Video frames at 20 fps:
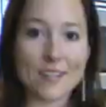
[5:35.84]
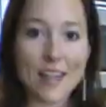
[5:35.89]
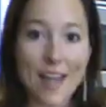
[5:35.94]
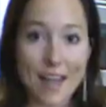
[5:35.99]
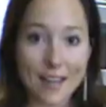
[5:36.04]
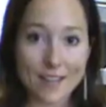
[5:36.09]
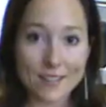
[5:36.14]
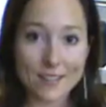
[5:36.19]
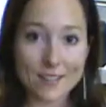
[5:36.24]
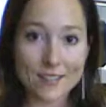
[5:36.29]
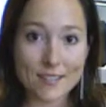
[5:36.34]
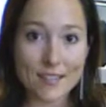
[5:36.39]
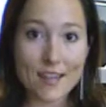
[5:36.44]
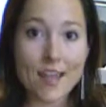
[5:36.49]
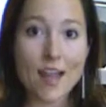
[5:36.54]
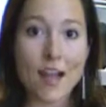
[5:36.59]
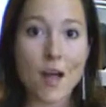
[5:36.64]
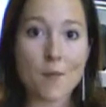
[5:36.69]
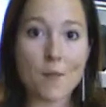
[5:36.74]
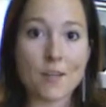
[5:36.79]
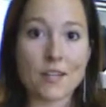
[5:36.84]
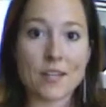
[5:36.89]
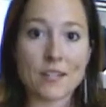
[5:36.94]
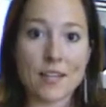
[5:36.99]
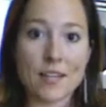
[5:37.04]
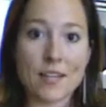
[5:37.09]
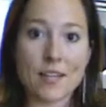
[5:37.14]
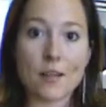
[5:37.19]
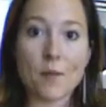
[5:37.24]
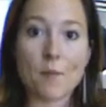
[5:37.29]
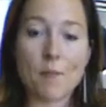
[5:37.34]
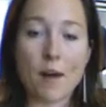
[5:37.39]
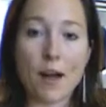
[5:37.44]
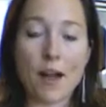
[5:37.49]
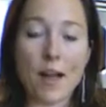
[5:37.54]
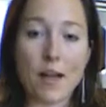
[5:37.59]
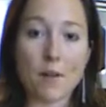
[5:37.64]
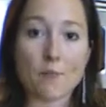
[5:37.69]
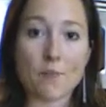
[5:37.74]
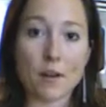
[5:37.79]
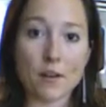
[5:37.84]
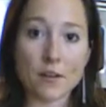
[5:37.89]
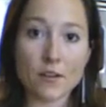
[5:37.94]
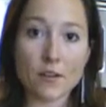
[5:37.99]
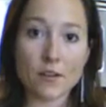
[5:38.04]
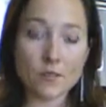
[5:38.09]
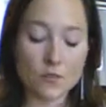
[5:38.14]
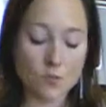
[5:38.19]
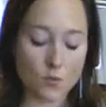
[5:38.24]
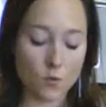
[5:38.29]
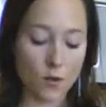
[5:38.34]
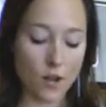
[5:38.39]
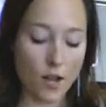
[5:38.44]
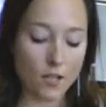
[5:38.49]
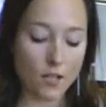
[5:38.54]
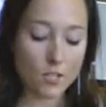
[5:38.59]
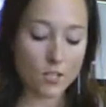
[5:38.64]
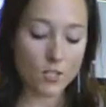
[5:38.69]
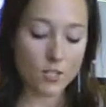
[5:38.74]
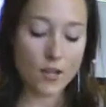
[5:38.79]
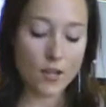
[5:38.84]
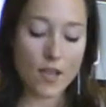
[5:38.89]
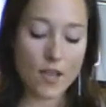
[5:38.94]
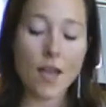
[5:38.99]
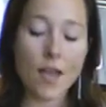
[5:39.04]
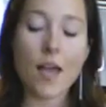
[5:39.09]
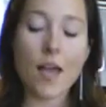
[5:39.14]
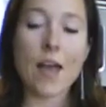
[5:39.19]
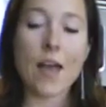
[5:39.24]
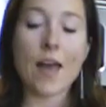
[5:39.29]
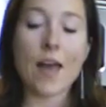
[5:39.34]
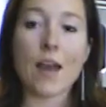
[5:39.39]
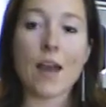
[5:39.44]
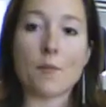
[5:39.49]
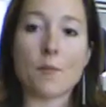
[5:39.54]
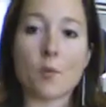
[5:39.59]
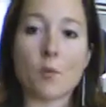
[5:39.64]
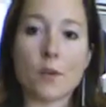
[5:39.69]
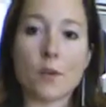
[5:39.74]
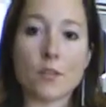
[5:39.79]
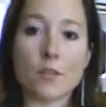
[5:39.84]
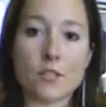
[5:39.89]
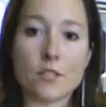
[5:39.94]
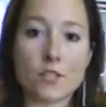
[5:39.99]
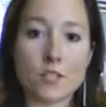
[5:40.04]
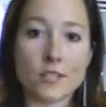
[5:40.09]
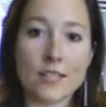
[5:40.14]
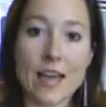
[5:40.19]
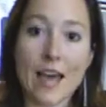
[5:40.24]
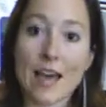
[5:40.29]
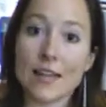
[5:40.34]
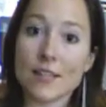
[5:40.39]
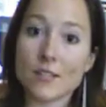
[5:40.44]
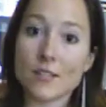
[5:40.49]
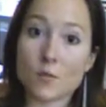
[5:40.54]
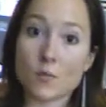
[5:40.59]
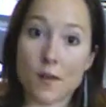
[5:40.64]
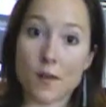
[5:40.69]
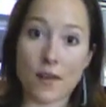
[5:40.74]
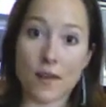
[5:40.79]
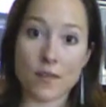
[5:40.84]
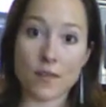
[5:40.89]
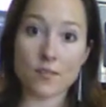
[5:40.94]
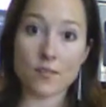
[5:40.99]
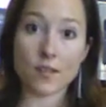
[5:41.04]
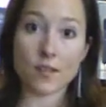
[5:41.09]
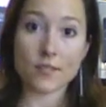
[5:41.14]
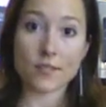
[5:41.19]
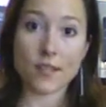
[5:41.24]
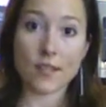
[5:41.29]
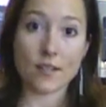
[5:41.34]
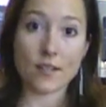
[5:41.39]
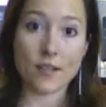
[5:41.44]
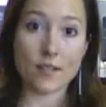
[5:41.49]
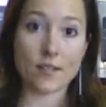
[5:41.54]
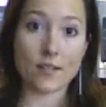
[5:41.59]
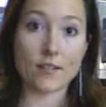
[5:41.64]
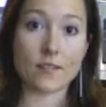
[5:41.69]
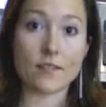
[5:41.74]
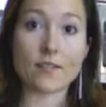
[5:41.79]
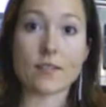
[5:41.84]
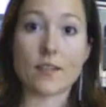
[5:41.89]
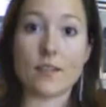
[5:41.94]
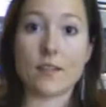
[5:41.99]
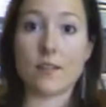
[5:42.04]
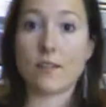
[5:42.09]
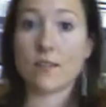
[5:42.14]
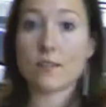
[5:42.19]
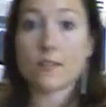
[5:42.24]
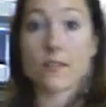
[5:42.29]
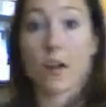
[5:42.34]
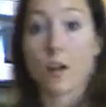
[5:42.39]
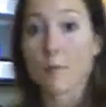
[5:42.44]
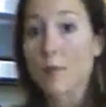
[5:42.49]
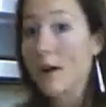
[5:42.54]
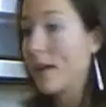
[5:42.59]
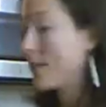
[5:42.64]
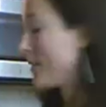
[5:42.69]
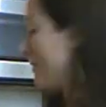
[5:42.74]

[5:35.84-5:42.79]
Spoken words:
Next, I'm going to take my butternut squash and I'm going to just add it to my sauteed onions in the stock pot.